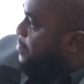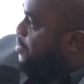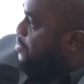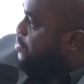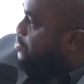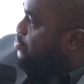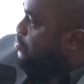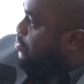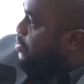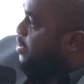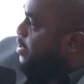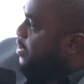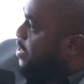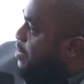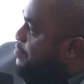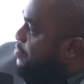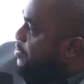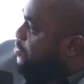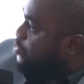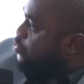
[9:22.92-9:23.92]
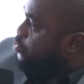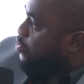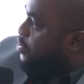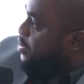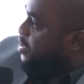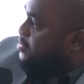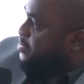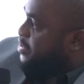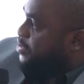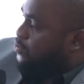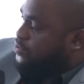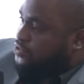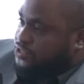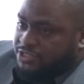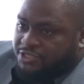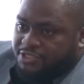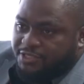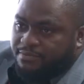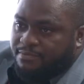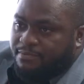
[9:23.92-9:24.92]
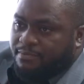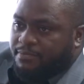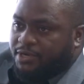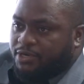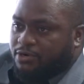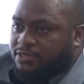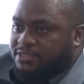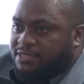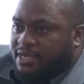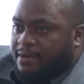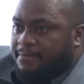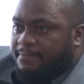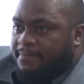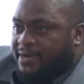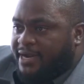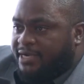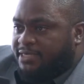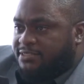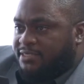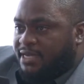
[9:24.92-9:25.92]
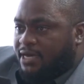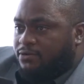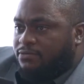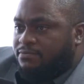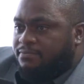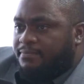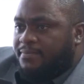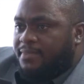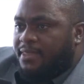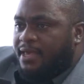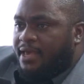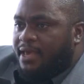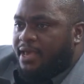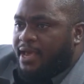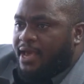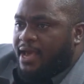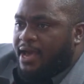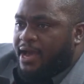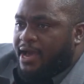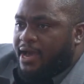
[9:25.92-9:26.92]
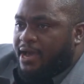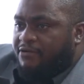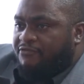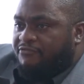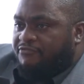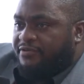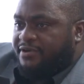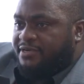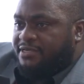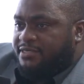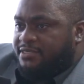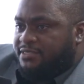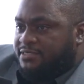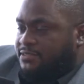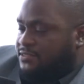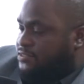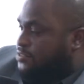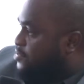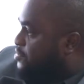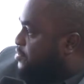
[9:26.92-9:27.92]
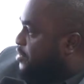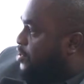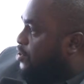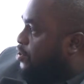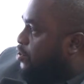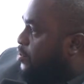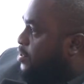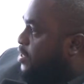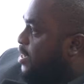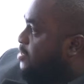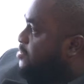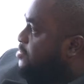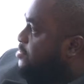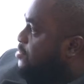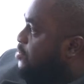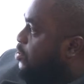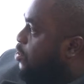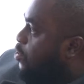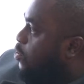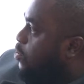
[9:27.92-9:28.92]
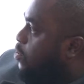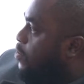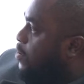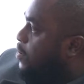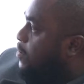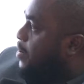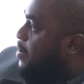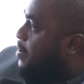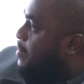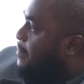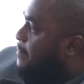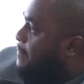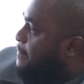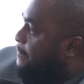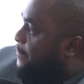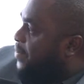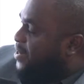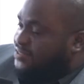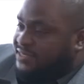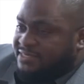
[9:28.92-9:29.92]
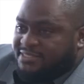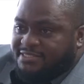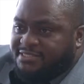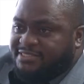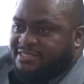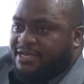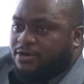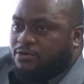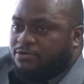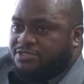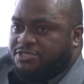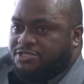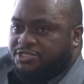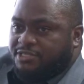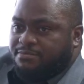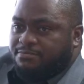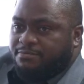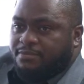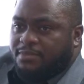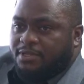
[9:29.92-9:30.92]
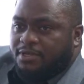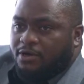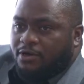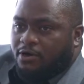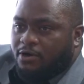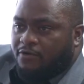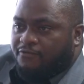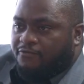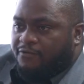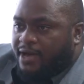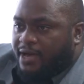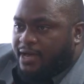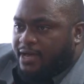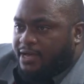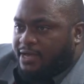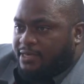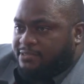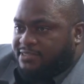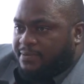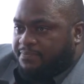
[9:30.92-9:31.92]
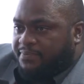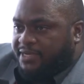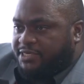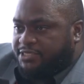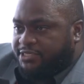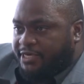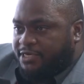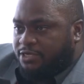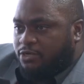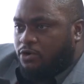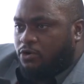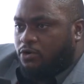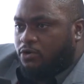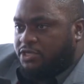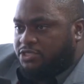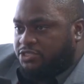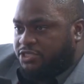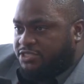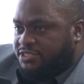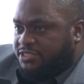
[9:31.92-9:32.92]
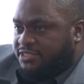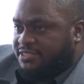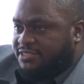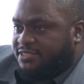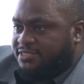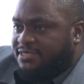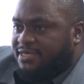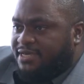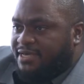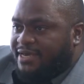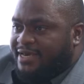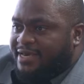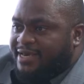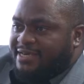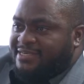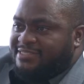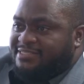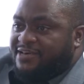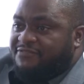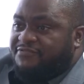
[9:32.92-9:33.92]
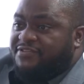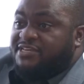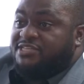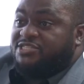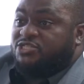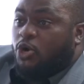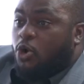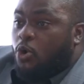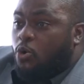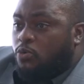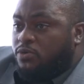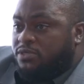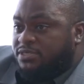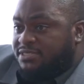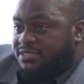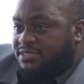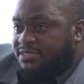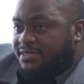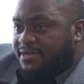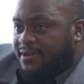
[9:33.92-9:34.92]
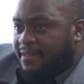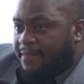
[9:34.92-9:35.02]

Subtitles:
is only coming to connect the ecosystem, because right now, every stakeholders or partners in the ecosystem of supply chain or logistics is having his own